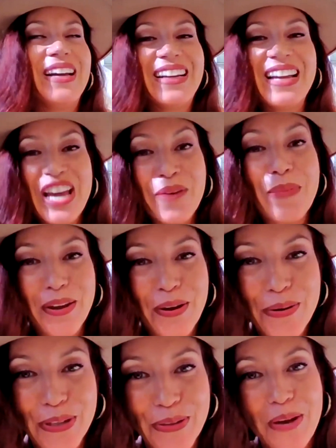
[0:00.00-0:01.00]
not to
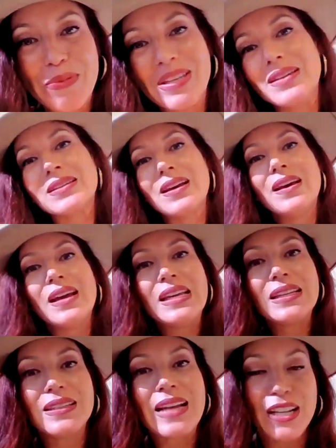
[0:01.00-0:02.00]
expect
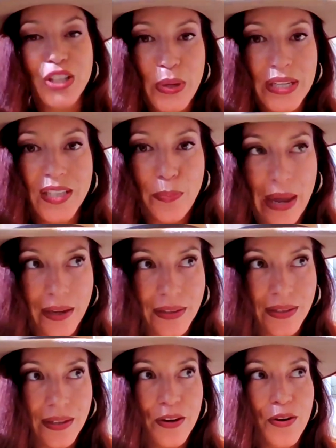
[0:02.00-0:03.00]
respect,
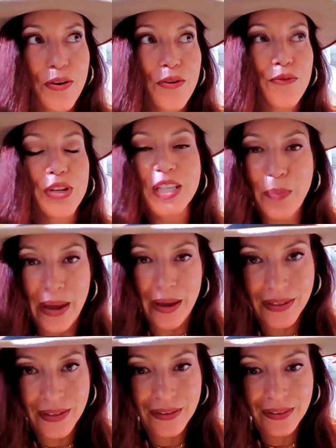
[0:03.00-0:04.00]
right?
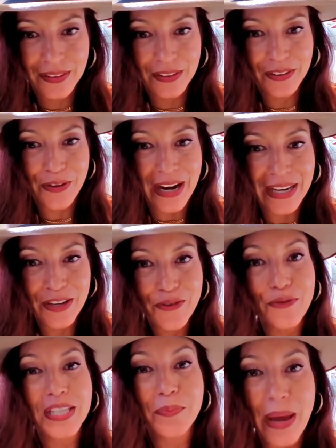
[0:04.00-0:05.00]
Respect. So as a
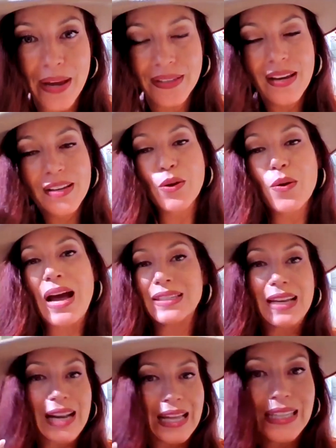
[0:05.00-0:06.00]
Latina, respect
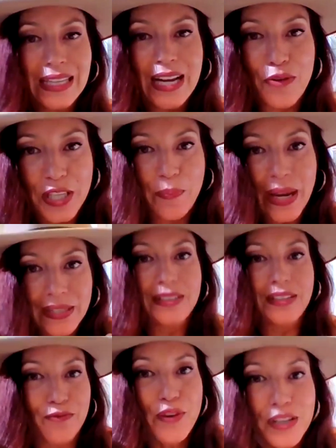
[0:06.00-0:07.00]
is really big for
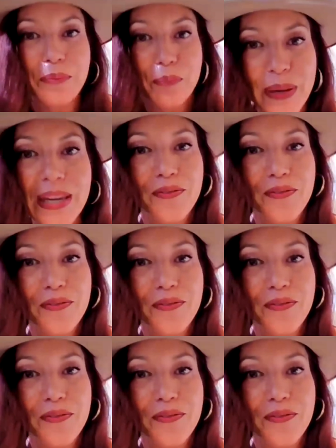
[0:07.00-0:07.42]
me, right?